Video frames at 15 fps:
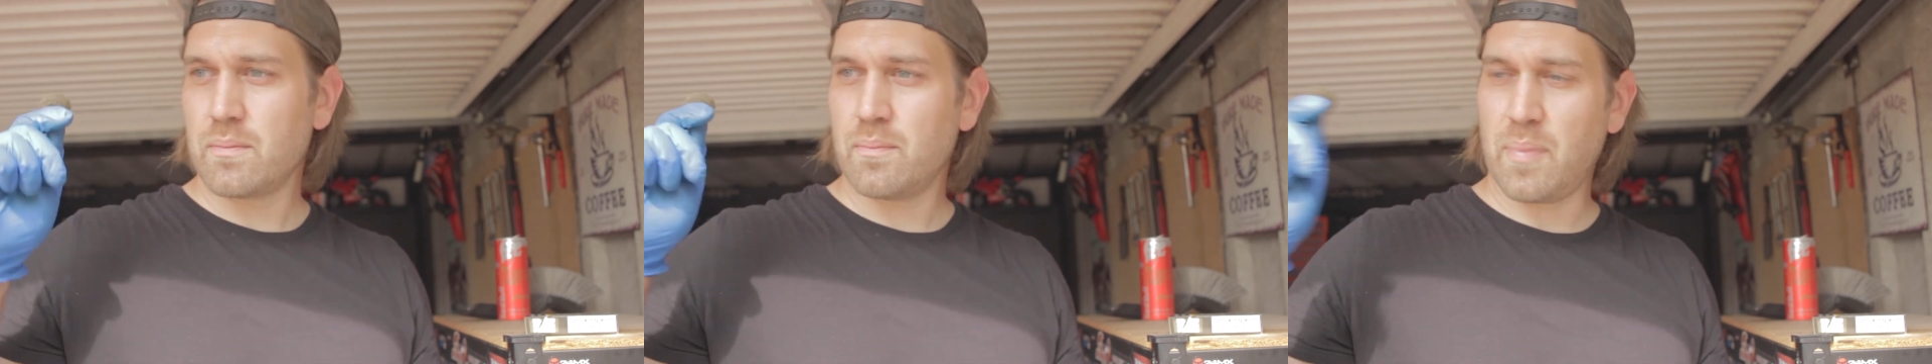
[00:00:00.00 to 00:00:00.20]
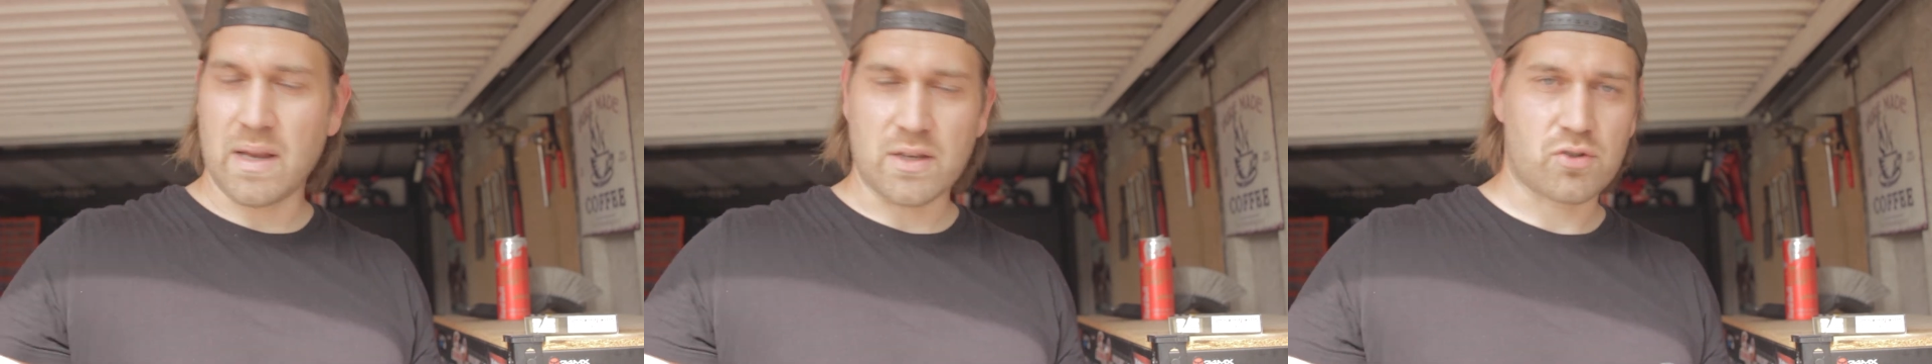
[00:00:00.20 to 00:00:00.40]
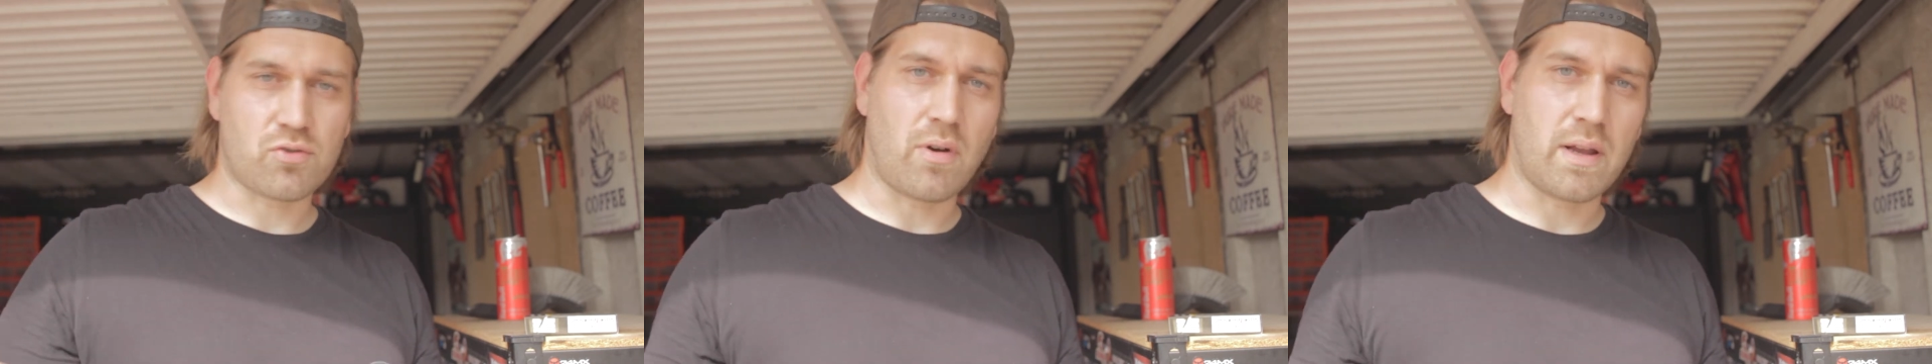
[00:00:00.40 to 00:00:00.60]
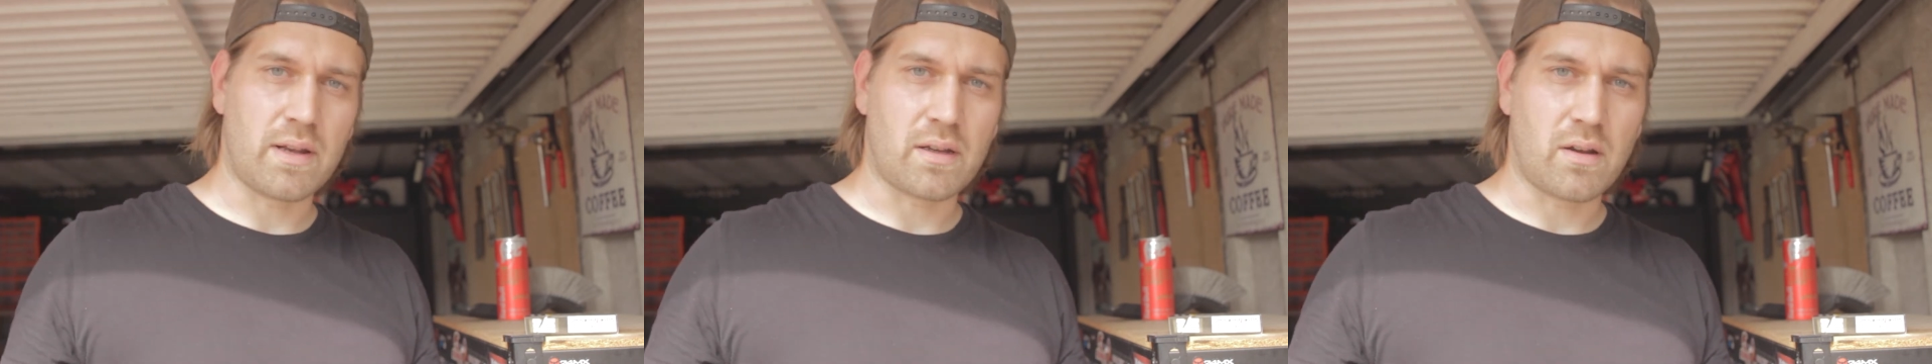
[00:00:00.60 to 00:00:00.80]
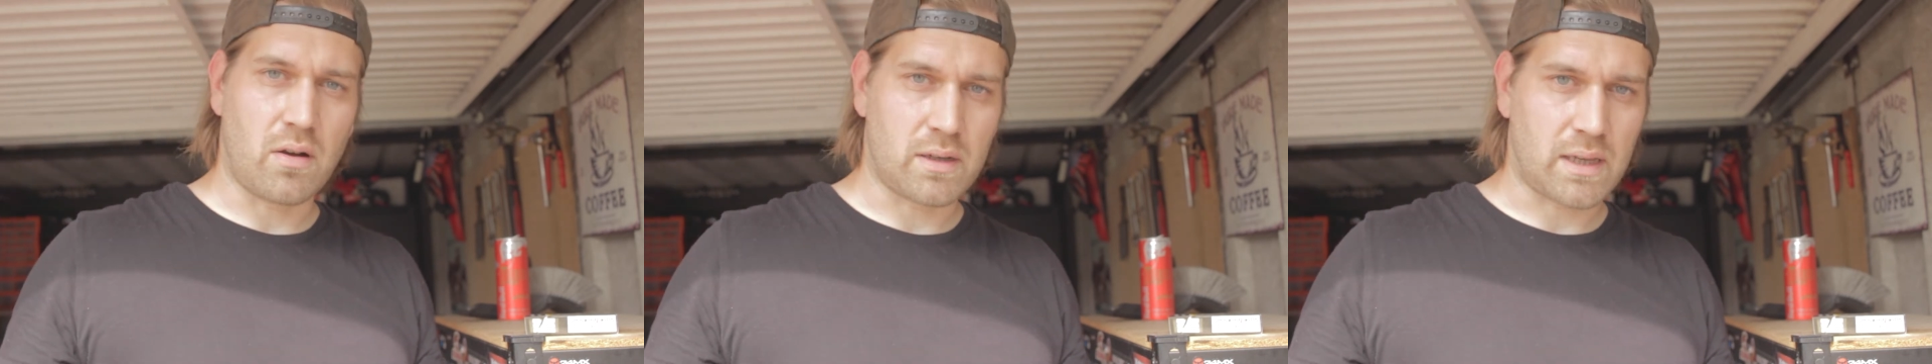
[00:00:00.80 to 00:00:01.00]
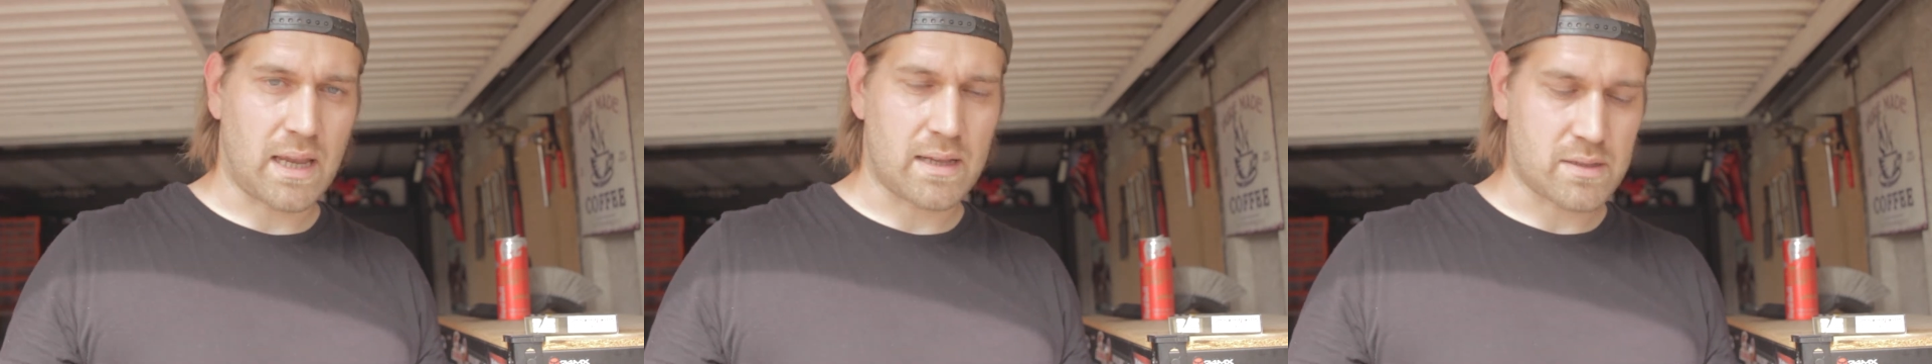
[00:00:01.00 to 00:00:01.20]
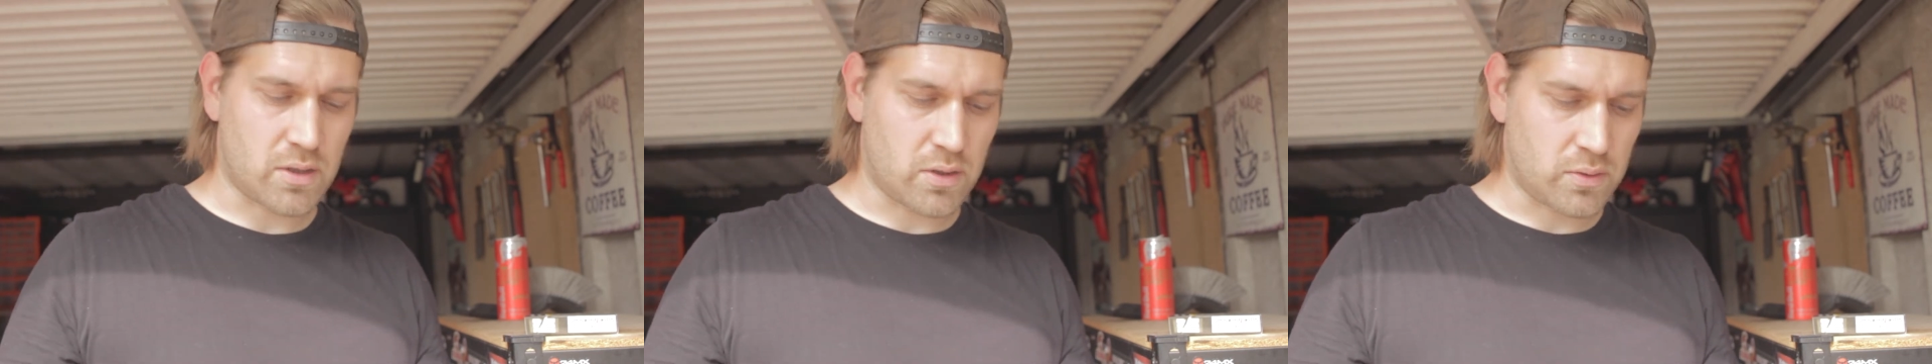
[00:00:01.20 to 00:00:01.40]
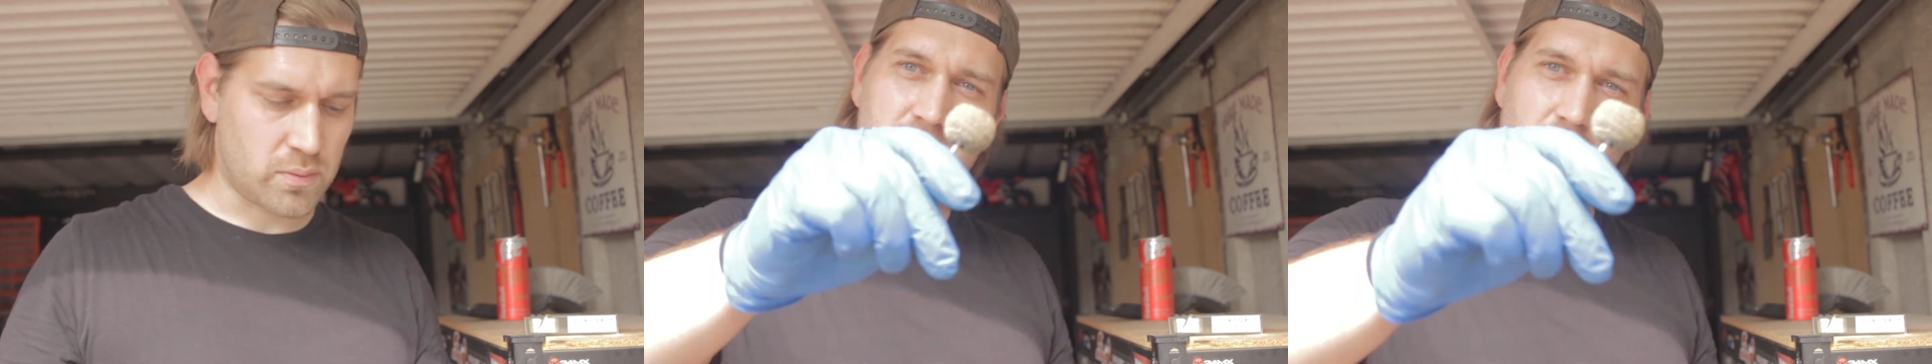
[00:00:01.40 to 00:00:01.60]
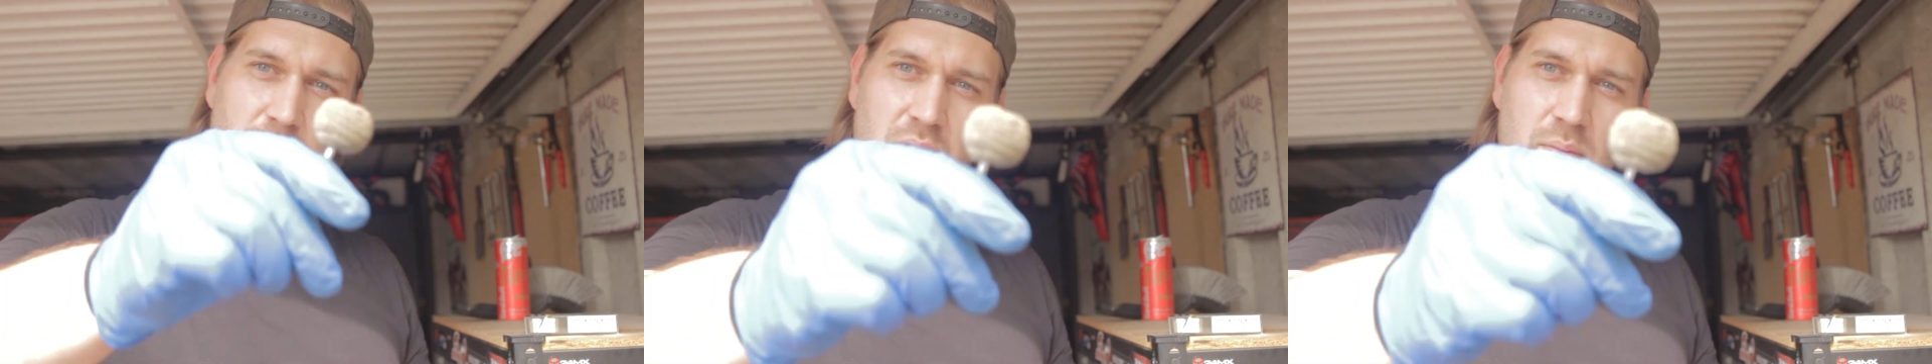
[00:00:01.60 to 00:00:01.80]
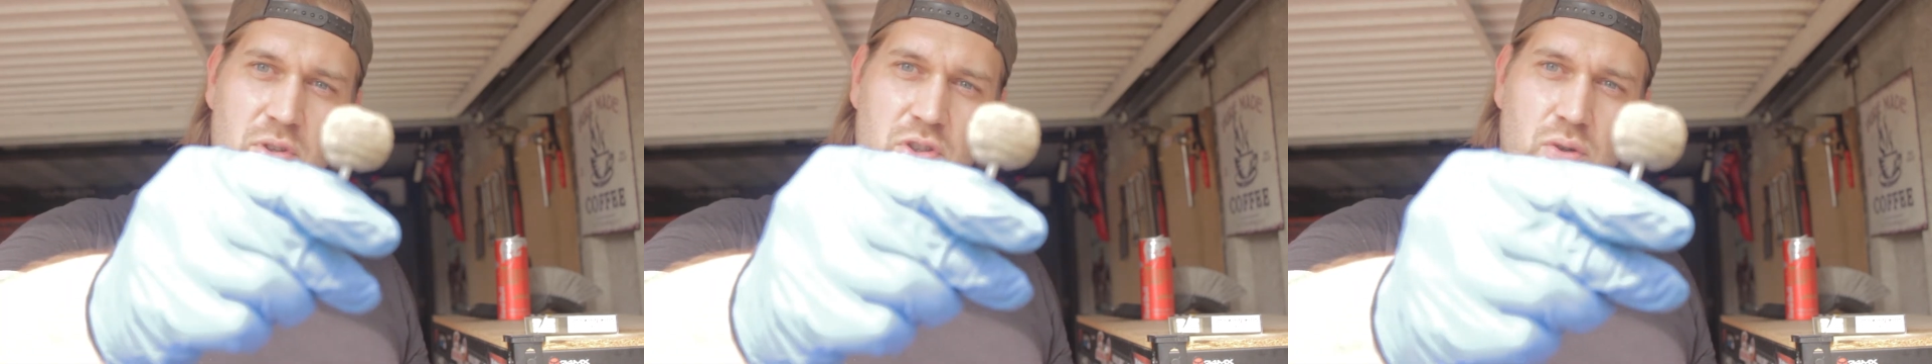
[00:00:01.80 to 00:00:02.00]
bench grinder can't get to. Some
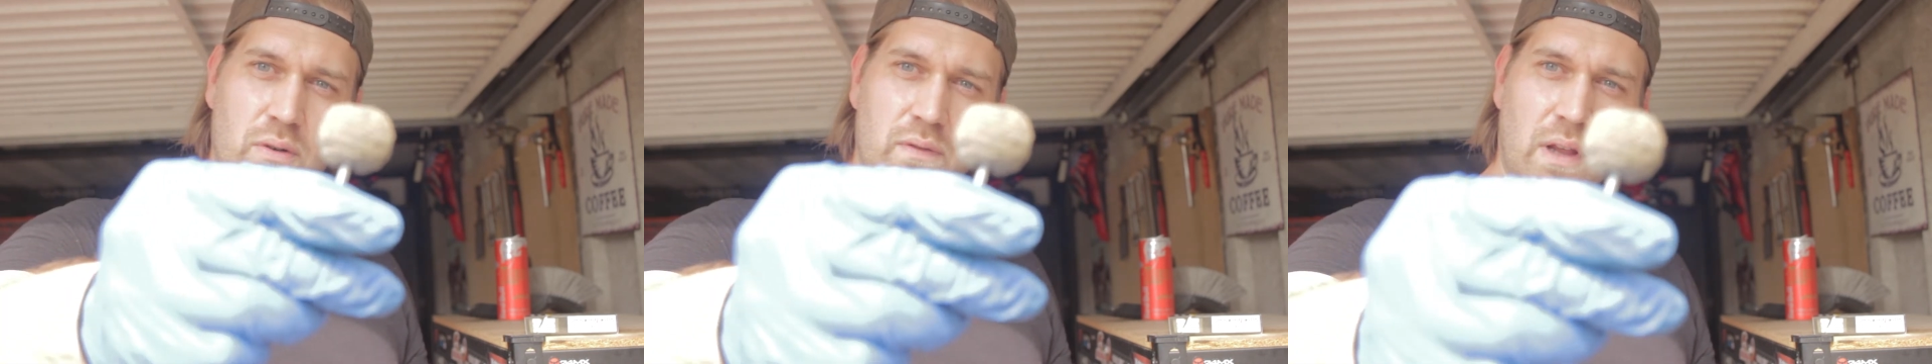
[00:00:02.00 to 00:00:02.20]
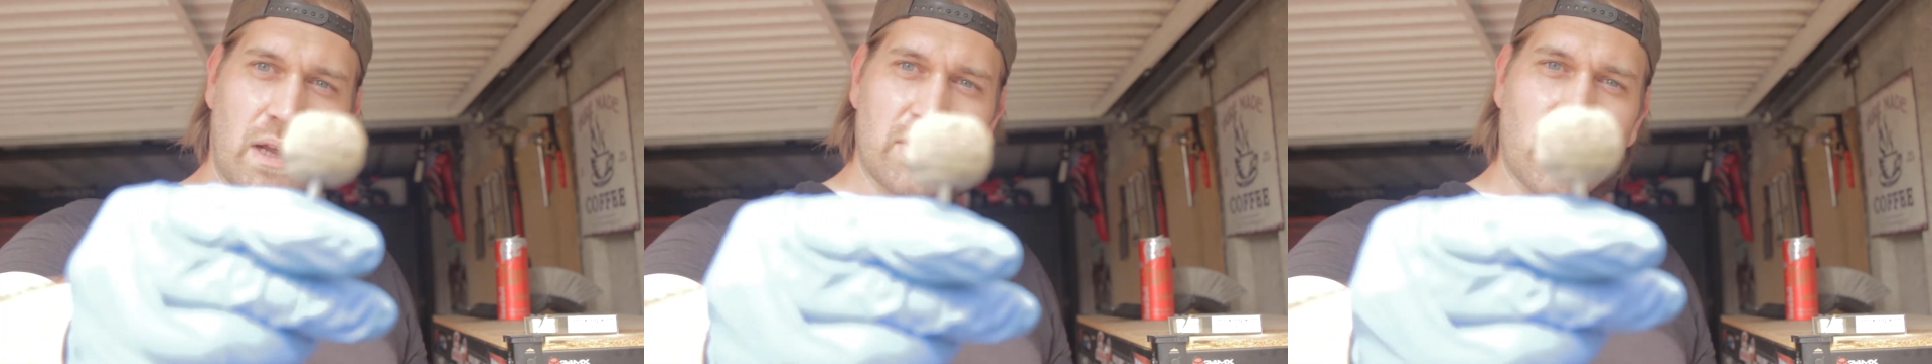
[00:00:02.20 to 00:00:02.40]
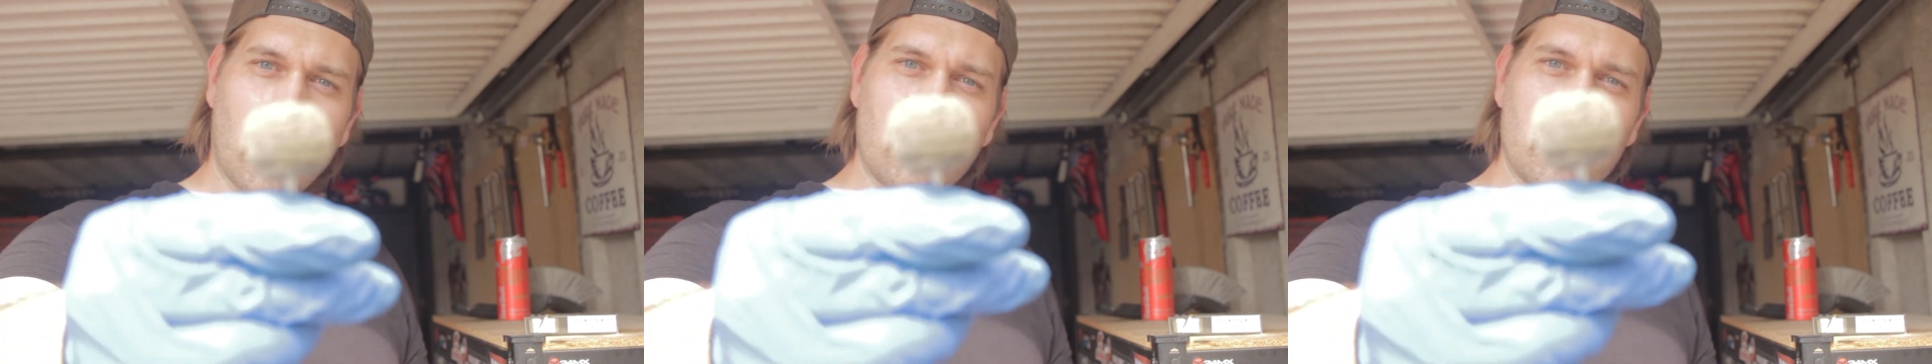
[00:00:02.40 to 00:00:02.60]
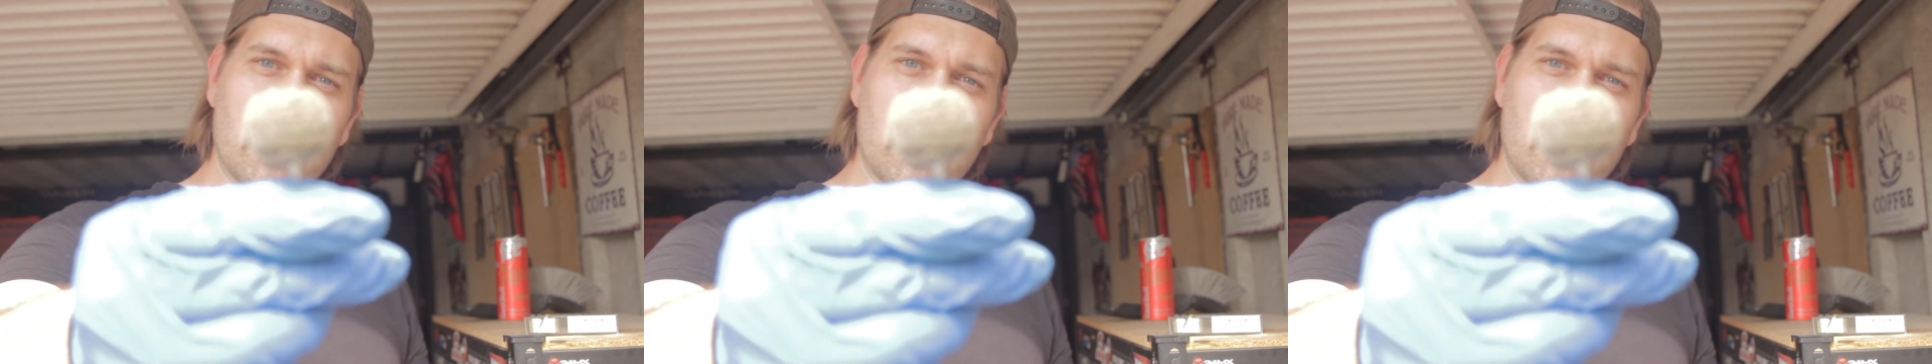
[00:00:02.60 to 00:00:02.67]
of them are sort of like dome